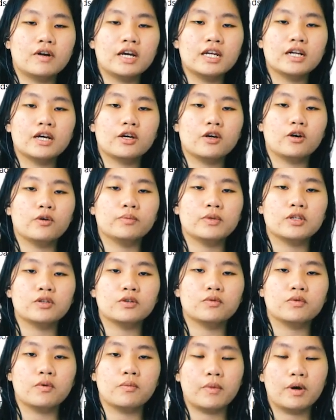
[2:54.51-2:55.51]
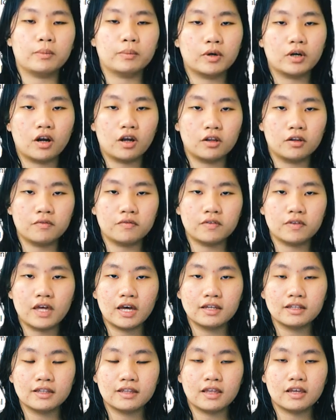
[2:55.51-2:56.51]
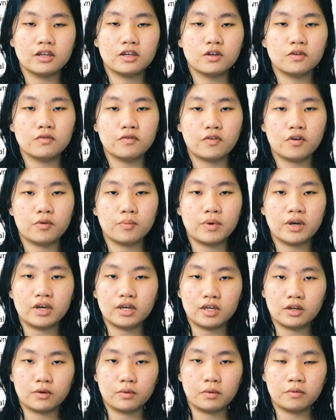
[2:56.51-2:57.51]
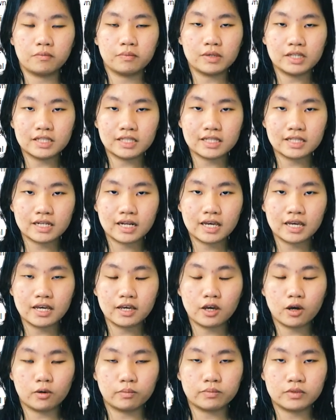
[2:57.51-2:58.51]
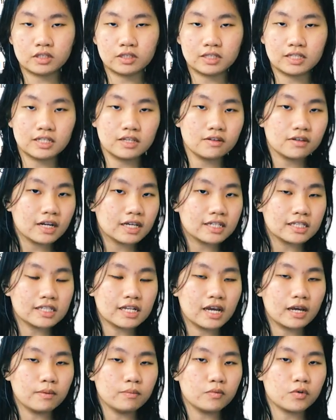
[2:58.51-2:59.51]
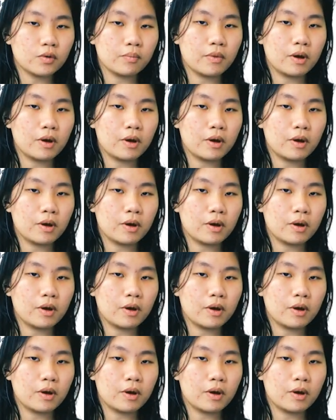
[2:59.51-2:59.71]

Alright, I hope that you remember all of that. Thank you for being here with me today. I hope to see you next time.